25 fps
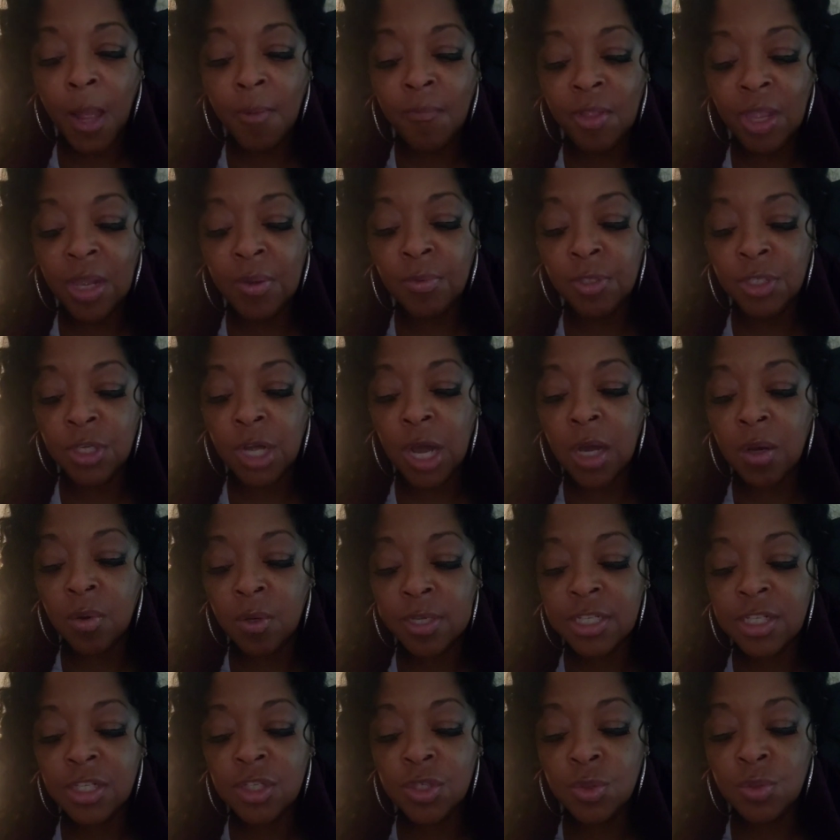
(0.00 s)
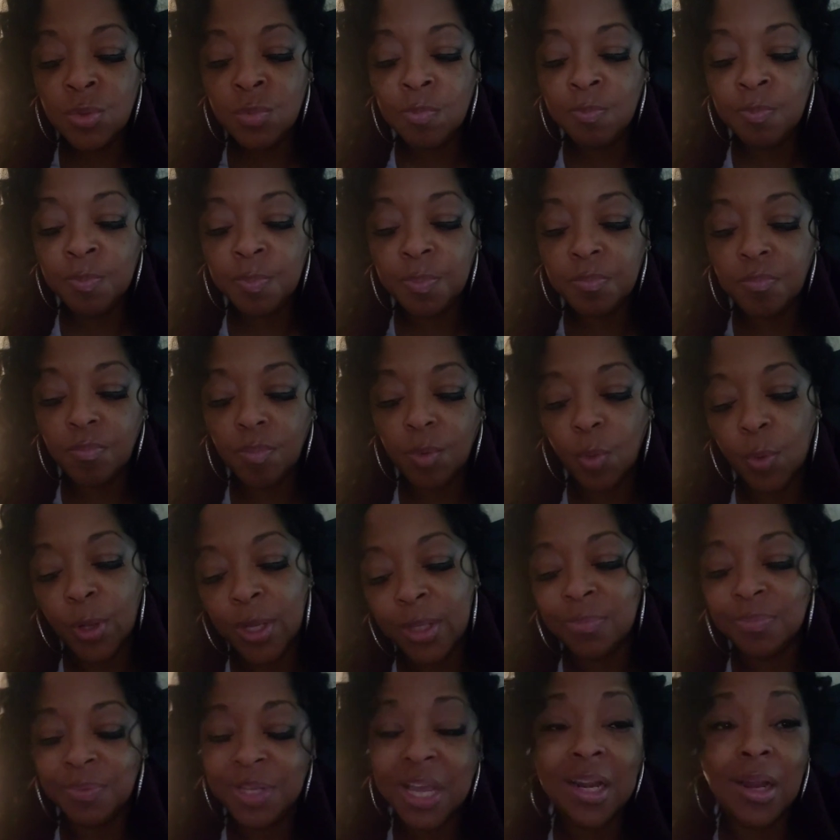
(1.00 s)
They would always do,
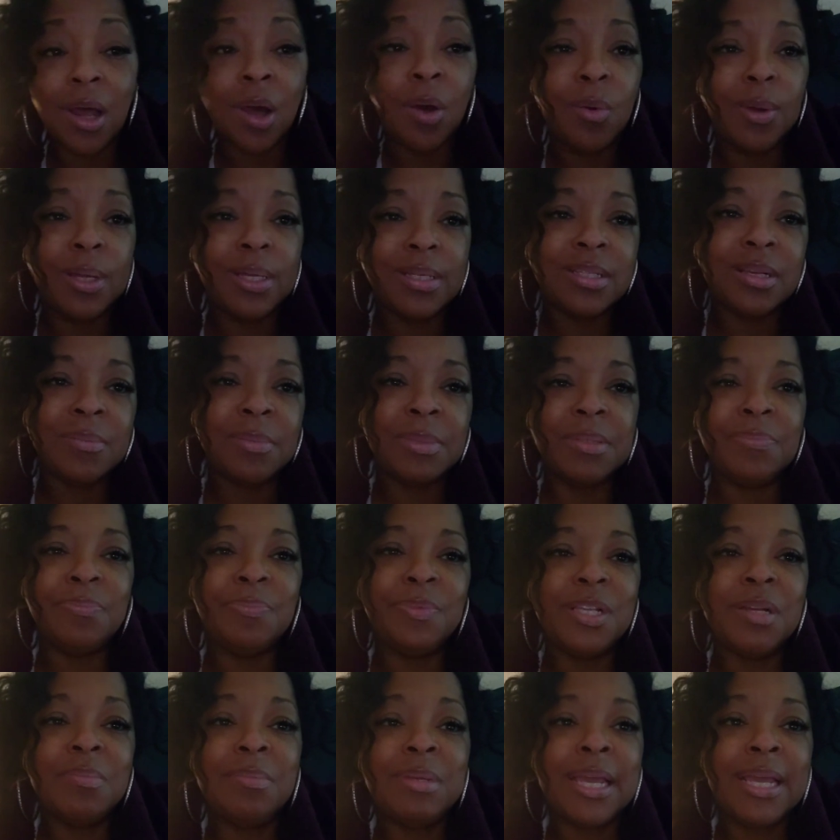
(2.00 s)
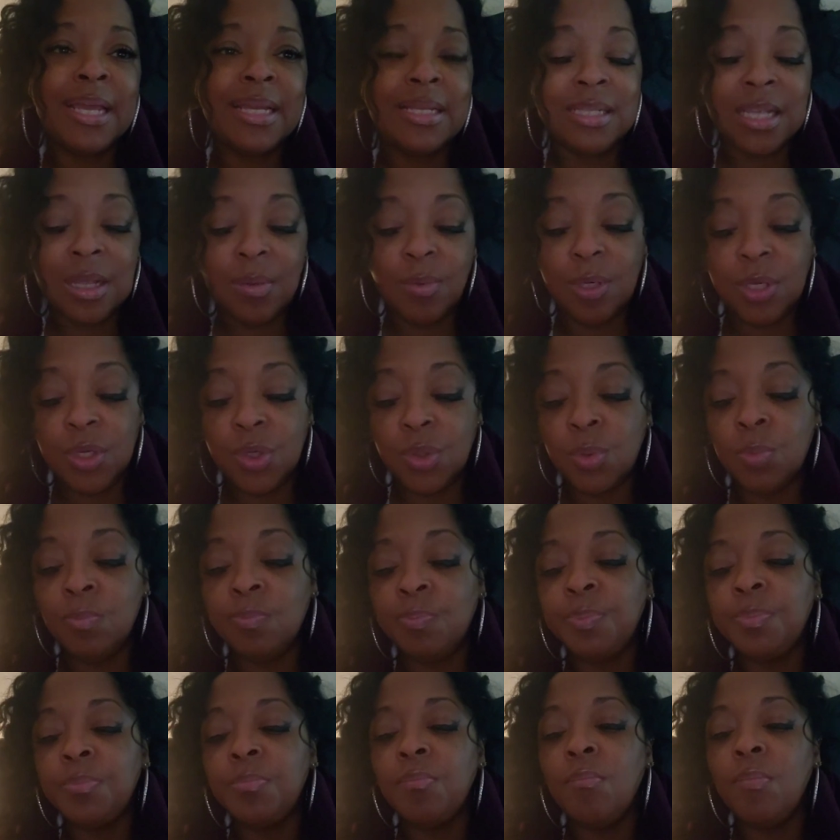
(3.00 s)
well, not always. I mean, some days they would do,
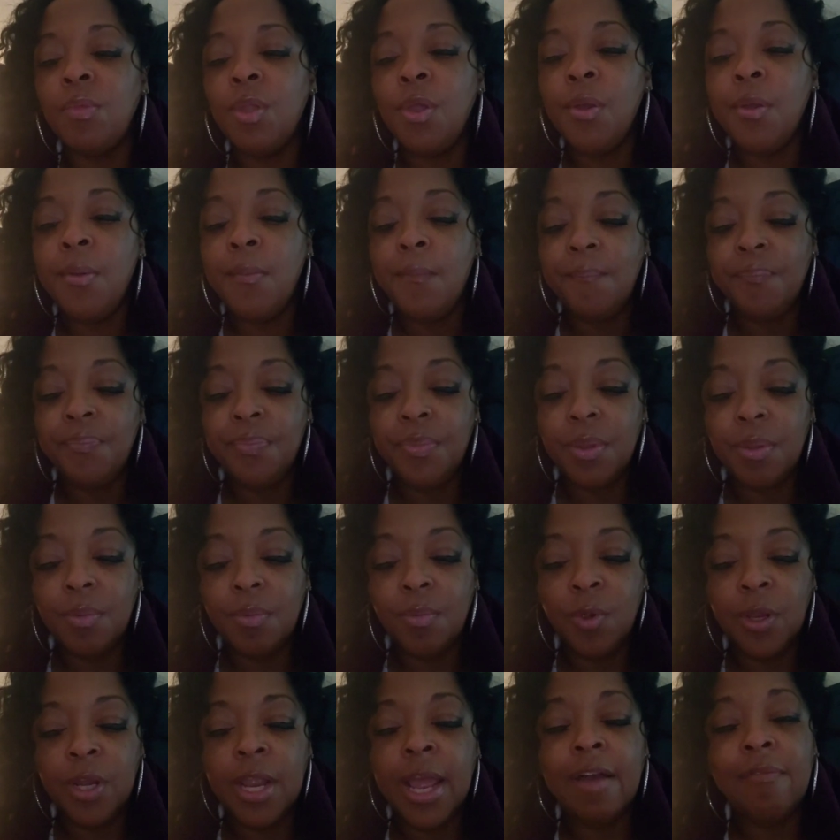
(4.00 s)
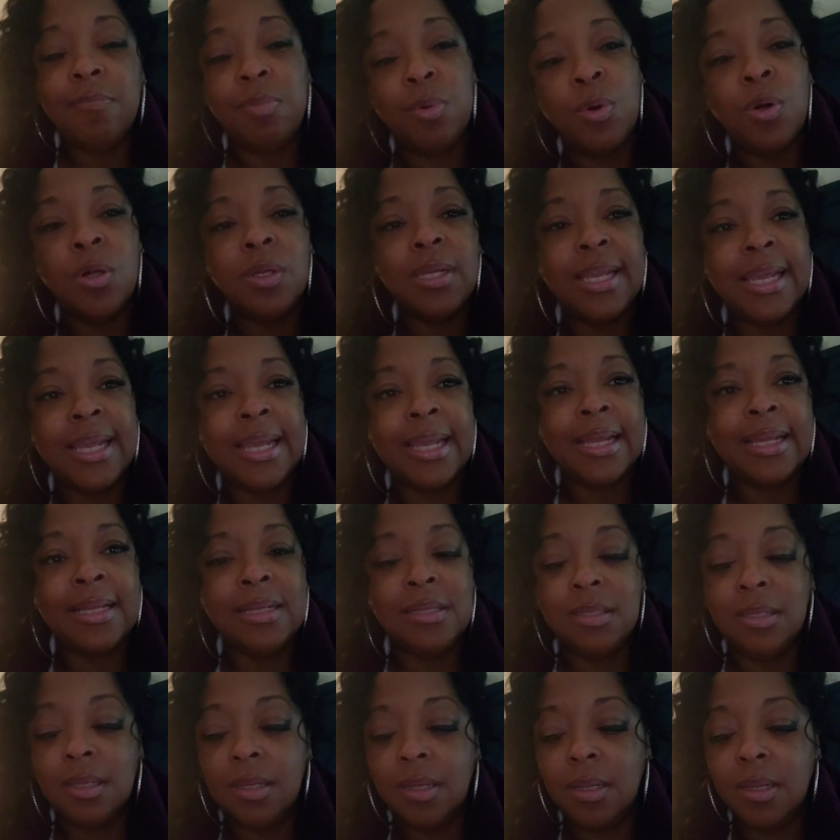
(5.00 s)
we'd have boiled
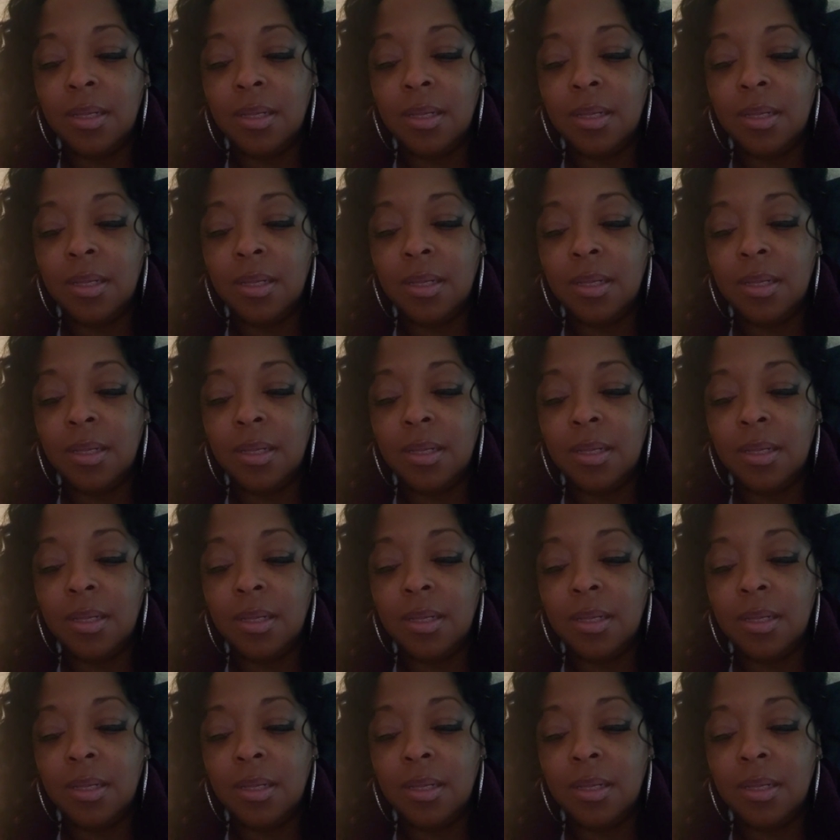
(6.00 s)
egg,